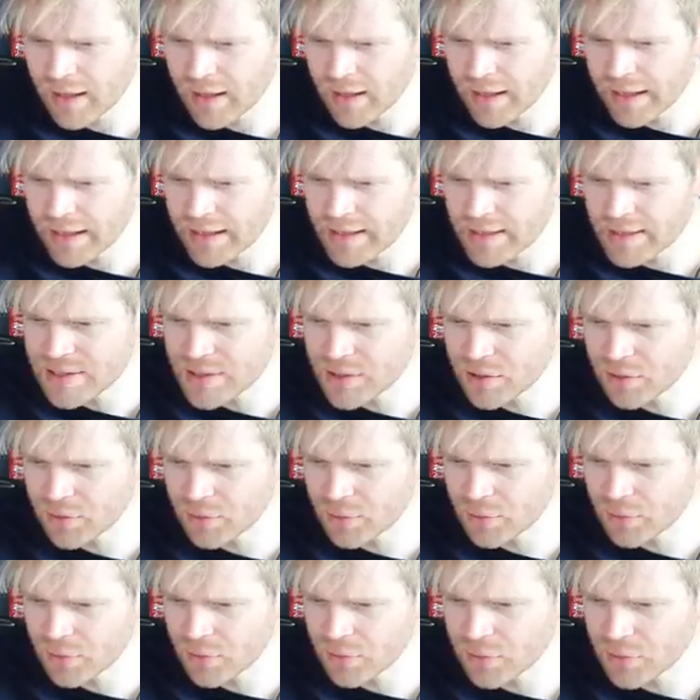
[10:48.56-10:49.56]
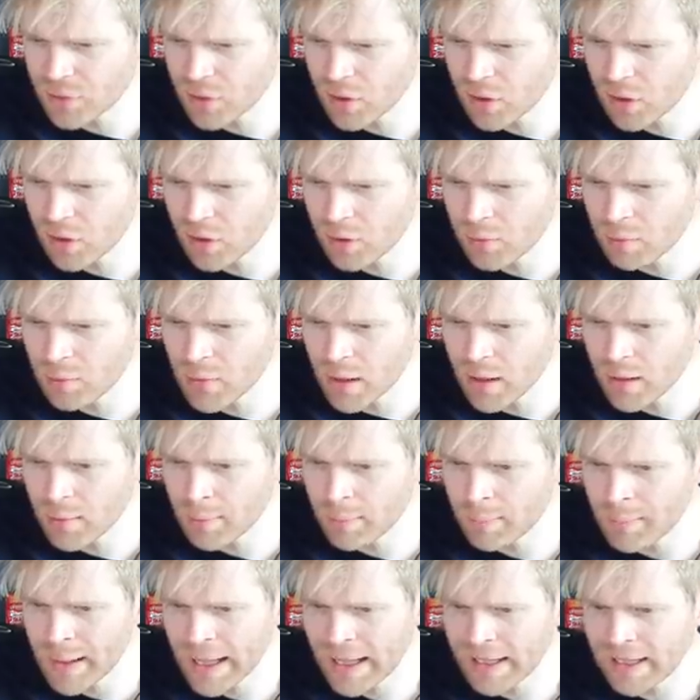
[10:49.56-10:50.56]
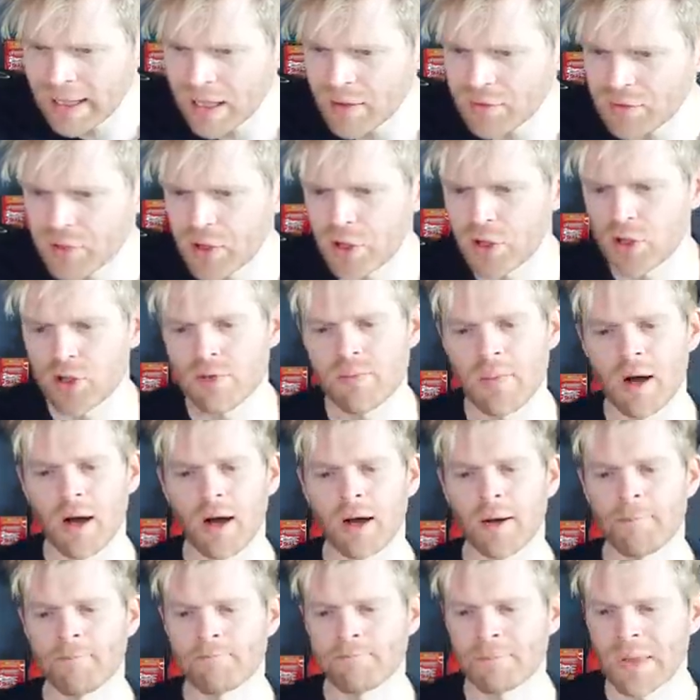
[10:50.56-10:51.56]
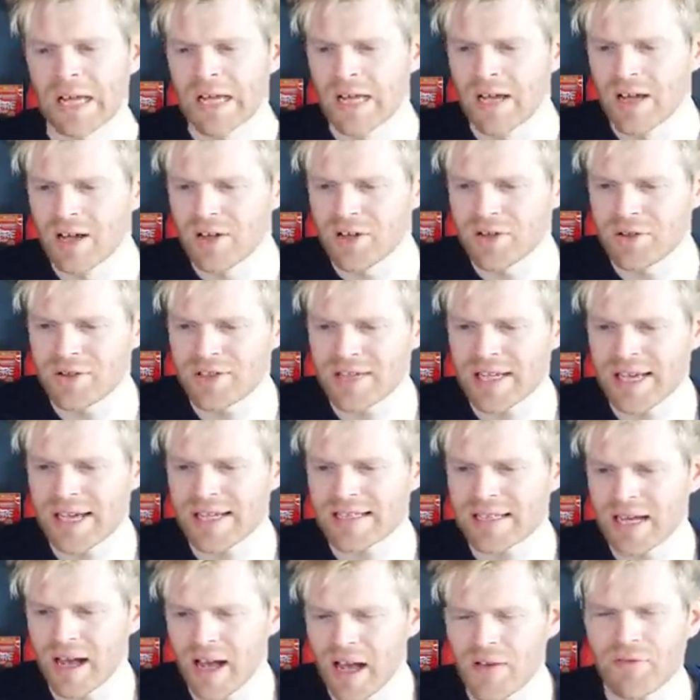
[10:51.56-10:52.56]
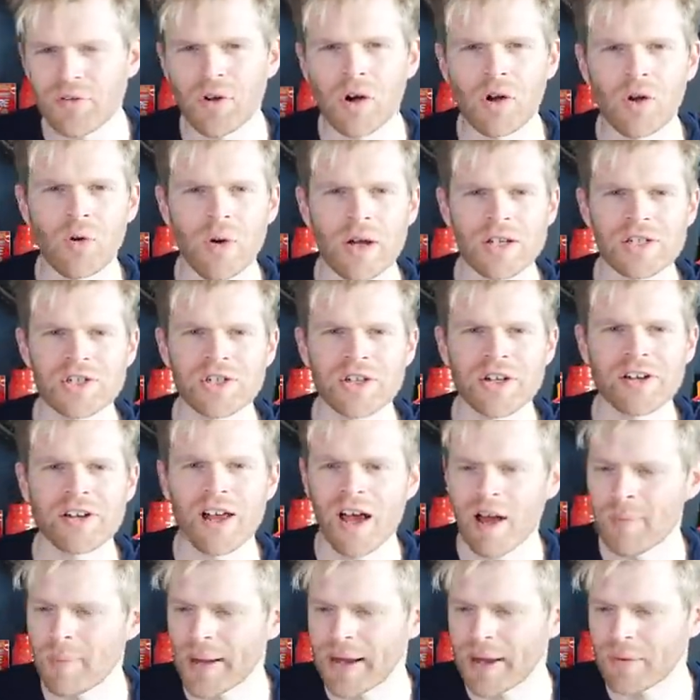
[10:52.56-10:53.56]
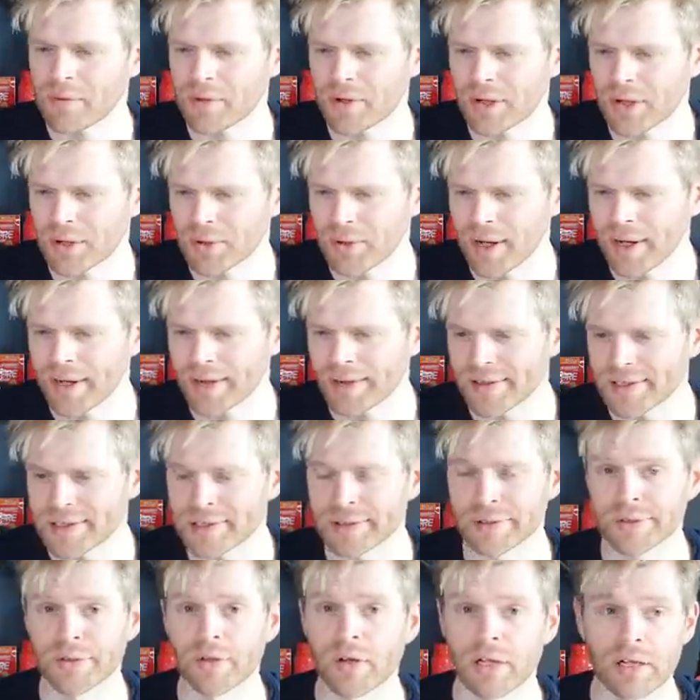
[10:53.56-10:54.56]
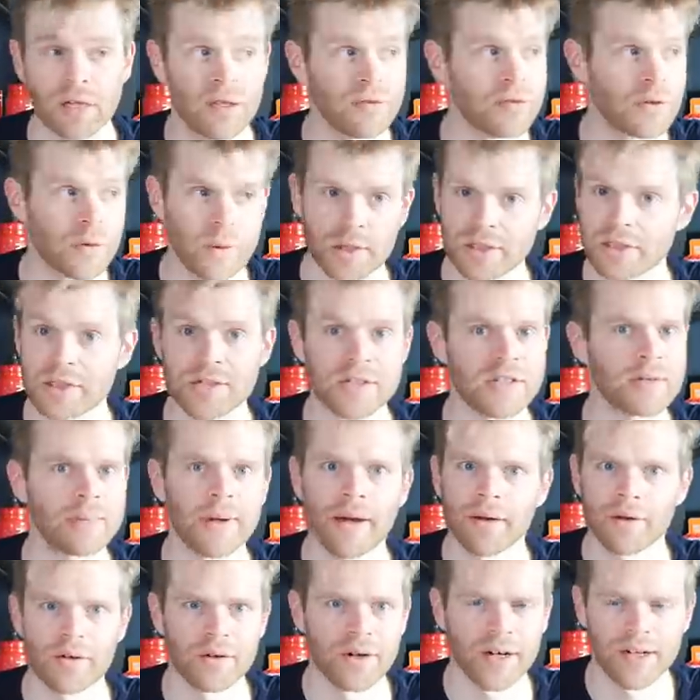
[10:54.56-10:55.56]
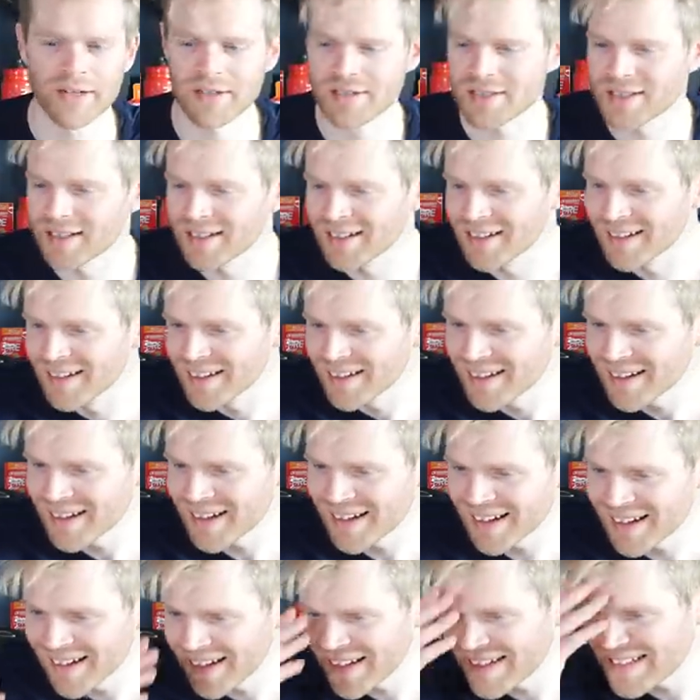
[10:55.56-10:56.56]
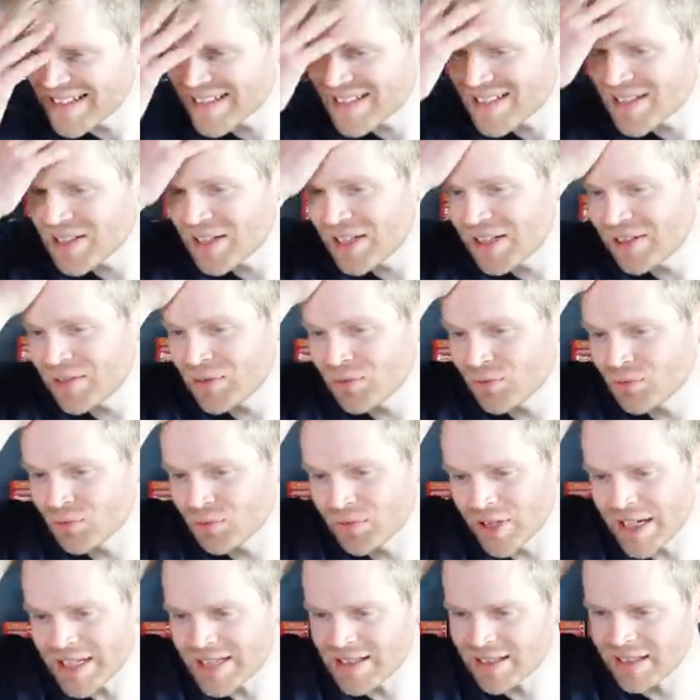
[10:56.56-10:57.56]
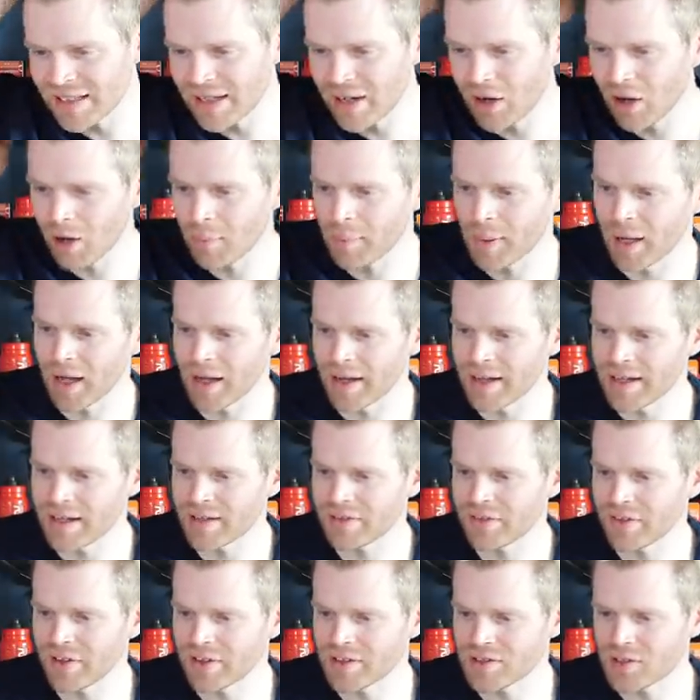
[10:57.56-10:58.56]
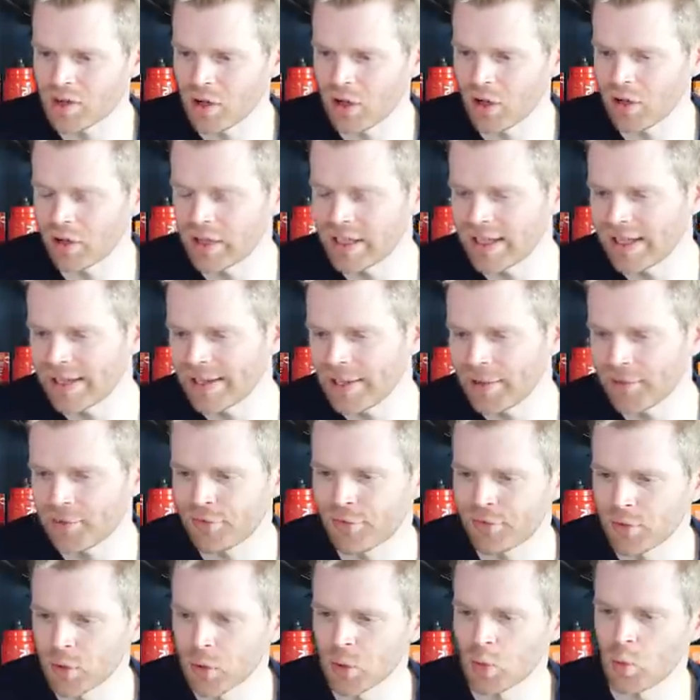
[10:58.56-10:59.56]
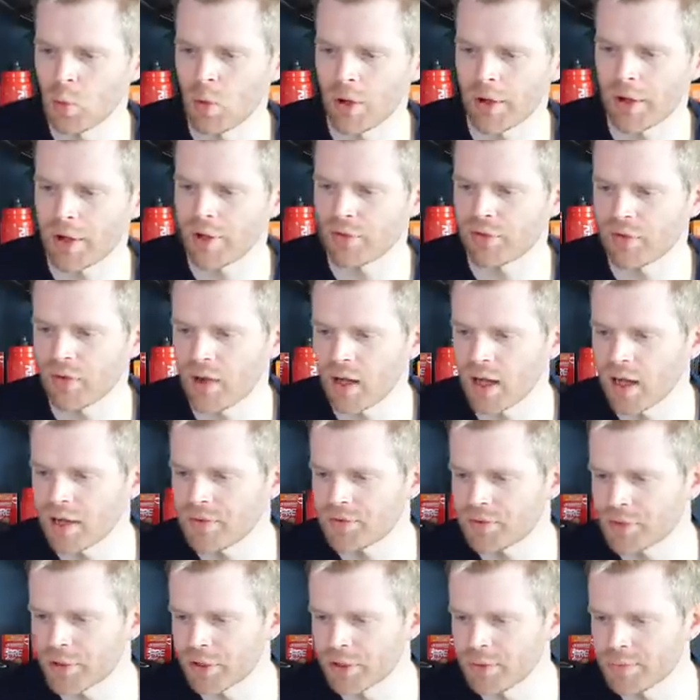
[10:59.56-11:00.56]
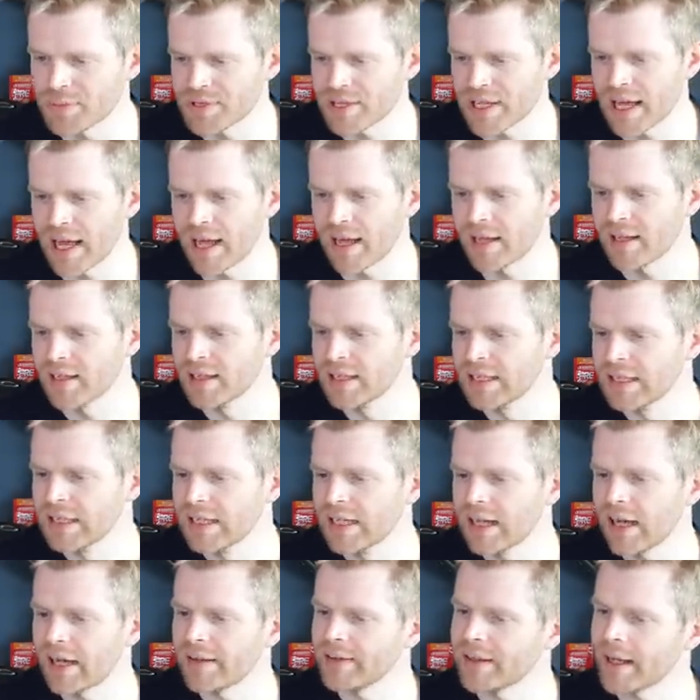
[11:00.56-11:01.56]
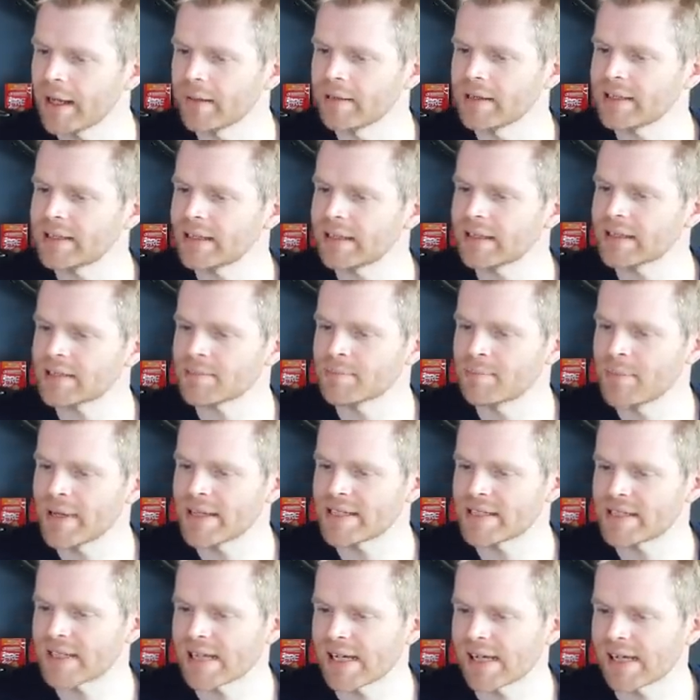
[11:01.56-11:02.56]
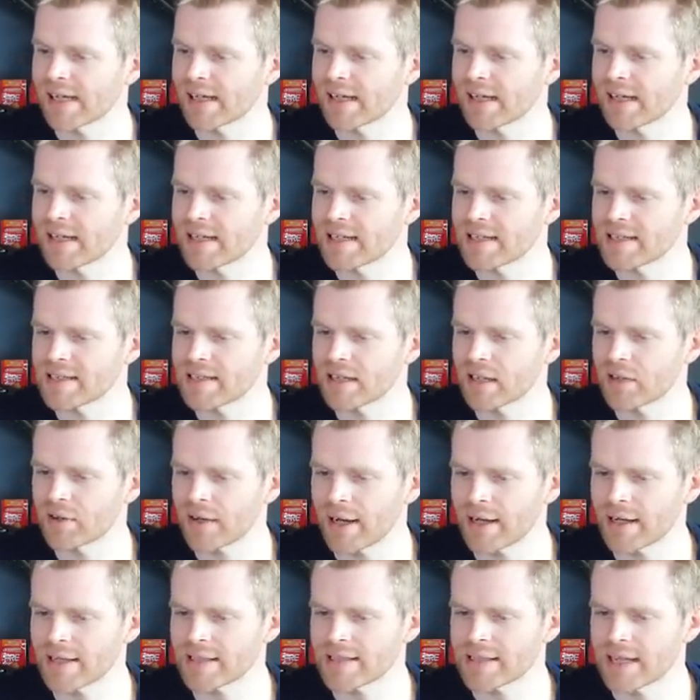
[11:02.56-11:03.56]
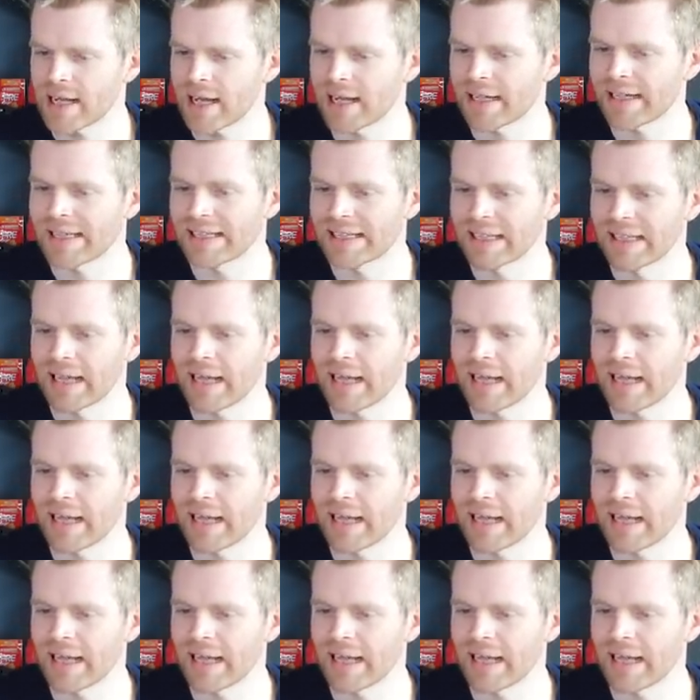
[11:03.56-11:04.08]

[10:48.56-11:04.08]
is from Pallav Kumar, who says, I've got a question about cranks. Oh, I love questions about cranks. He says he recently got a bike that's got nearly a full 105 group set, and the only thing that's missing is the crank set. He'd